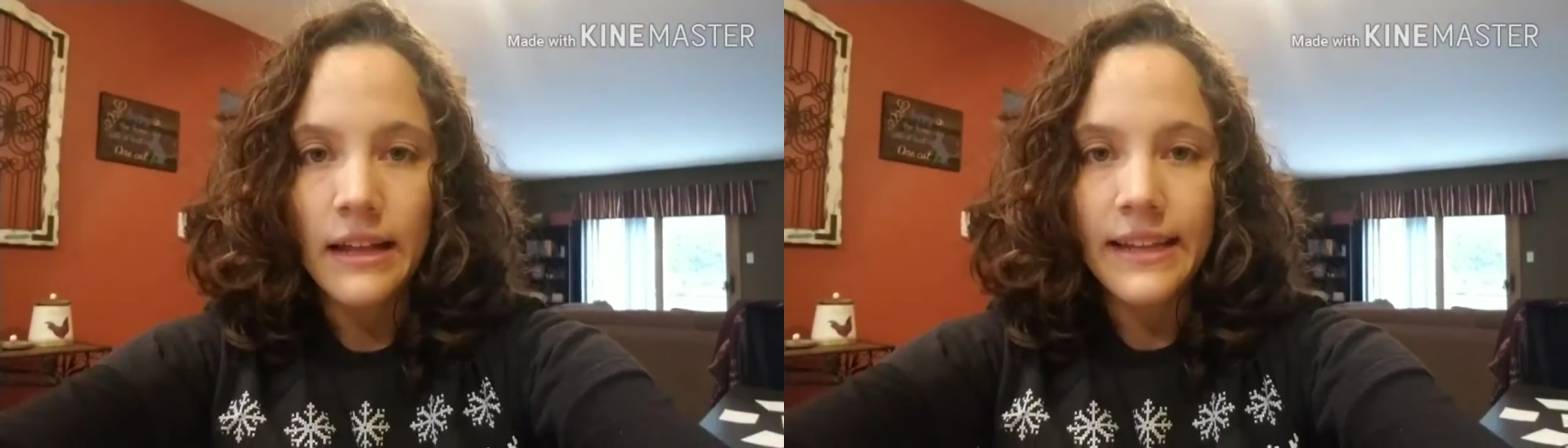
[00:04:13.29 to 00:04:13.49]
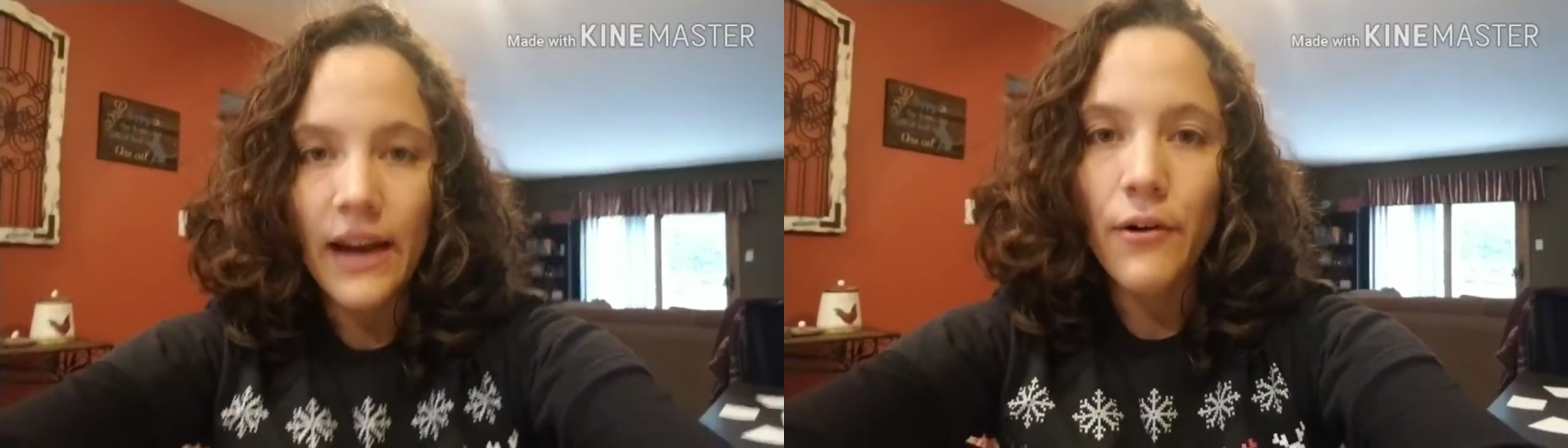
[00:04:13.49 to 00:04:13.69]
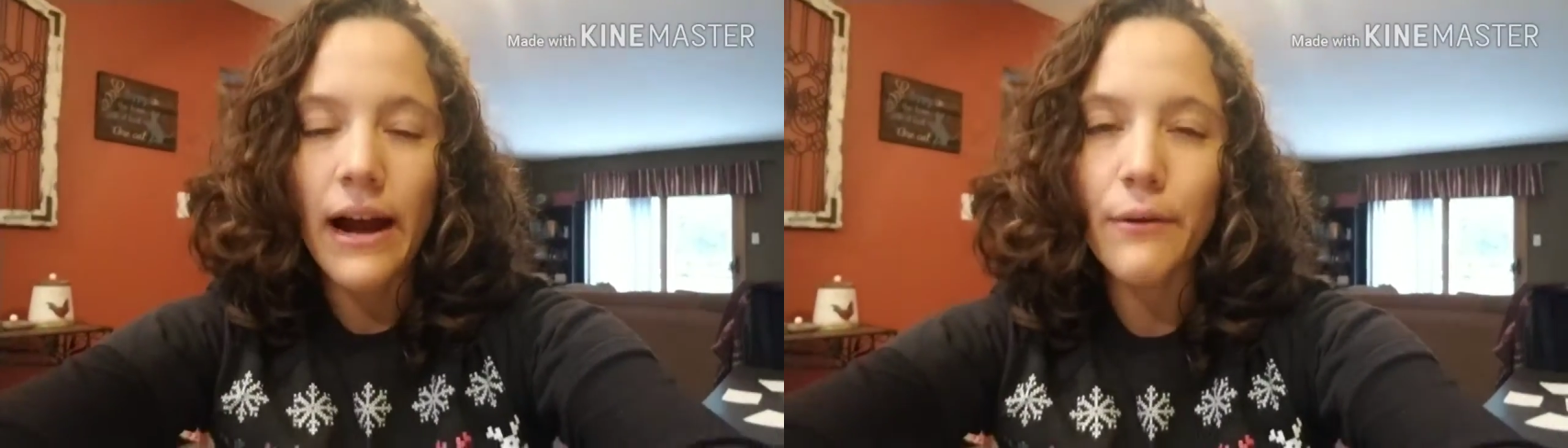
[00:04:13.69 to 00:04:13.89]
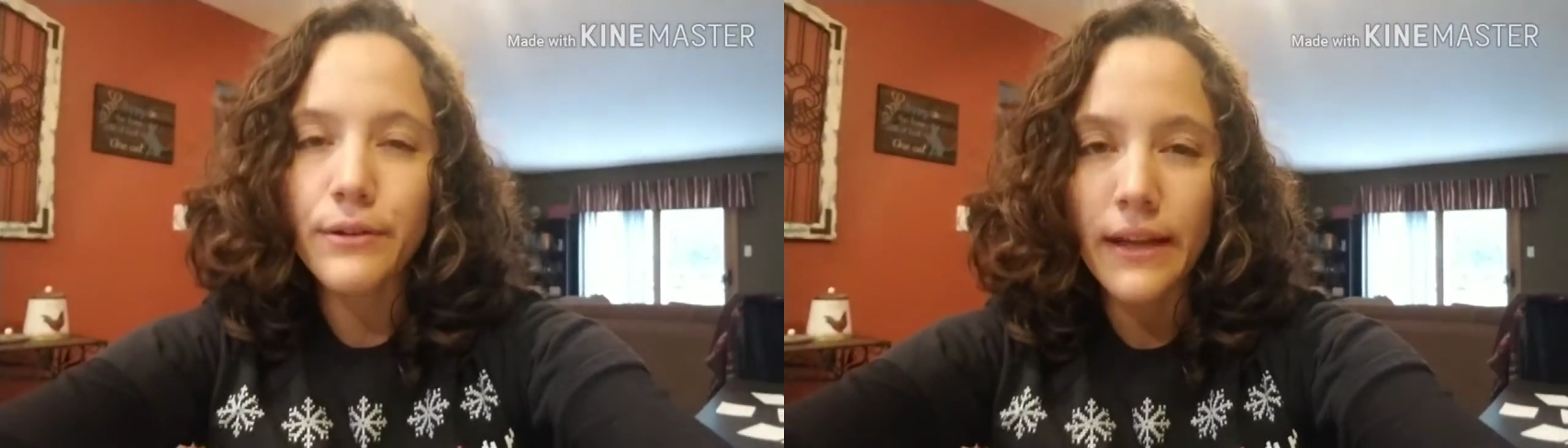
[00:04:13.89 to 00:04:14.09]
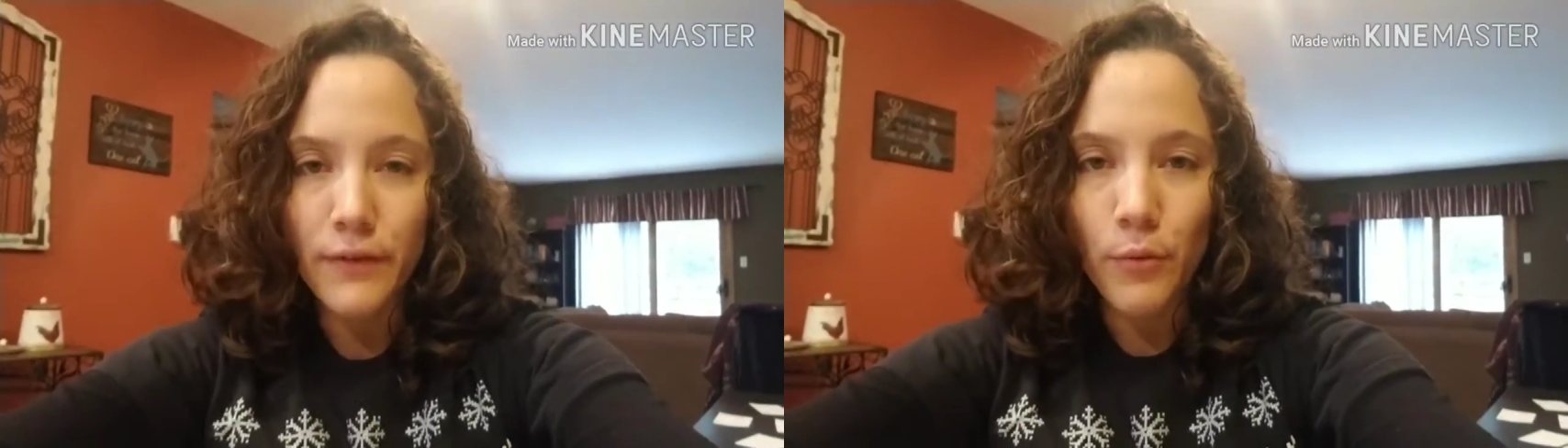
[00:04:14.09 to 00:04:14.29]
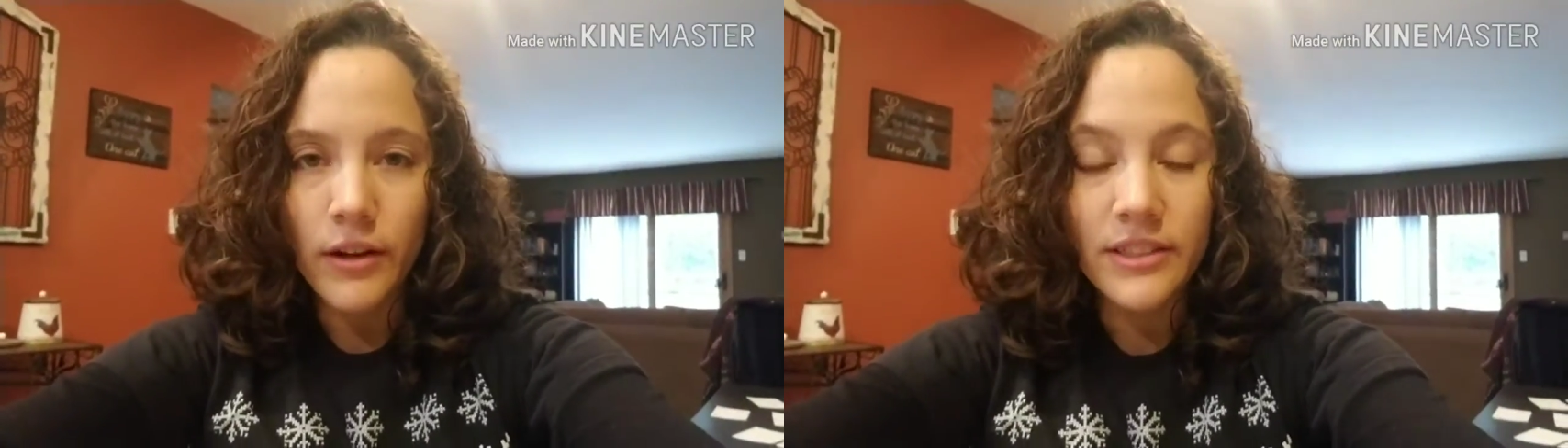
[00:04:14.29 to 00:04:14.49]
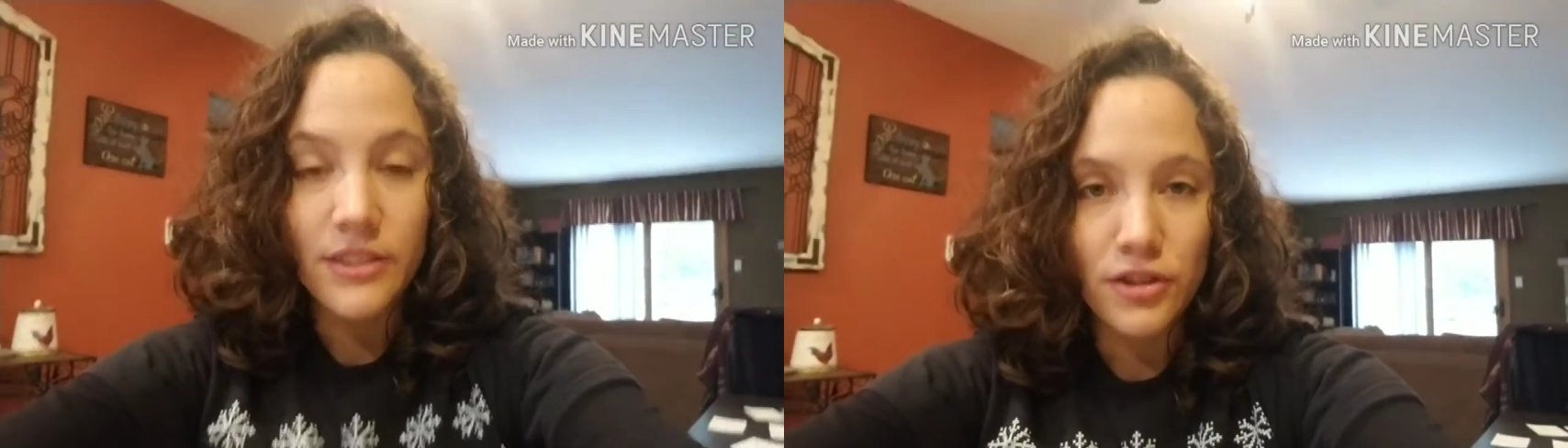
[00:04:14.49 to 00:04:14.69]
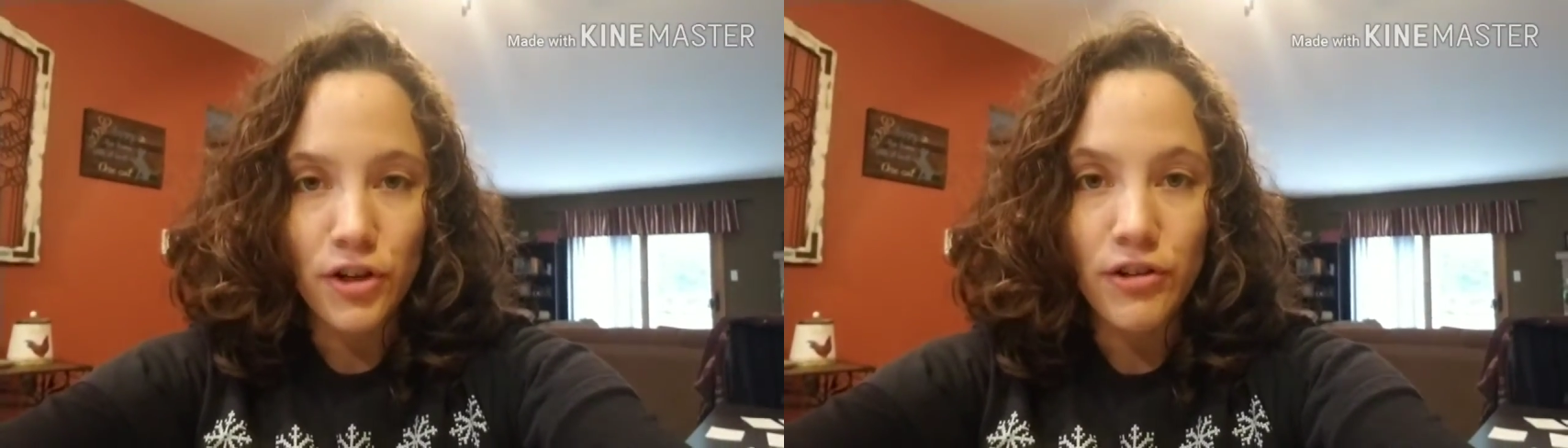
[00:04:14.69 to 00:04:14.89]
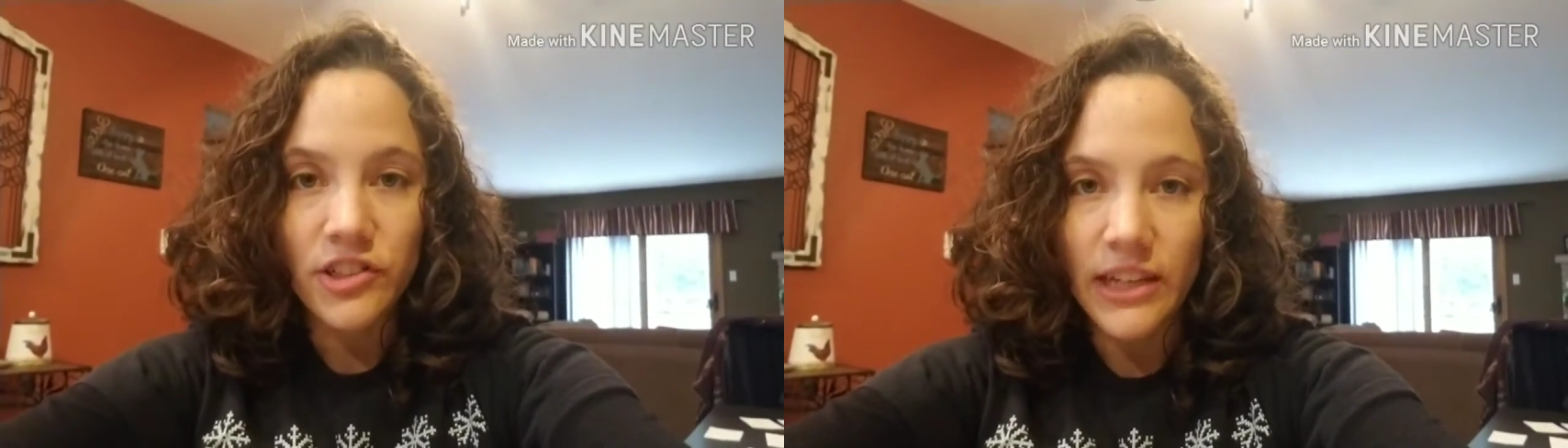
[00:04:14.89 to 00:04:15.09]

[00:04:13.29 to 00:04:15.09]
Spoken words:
Now, I would never want to discourage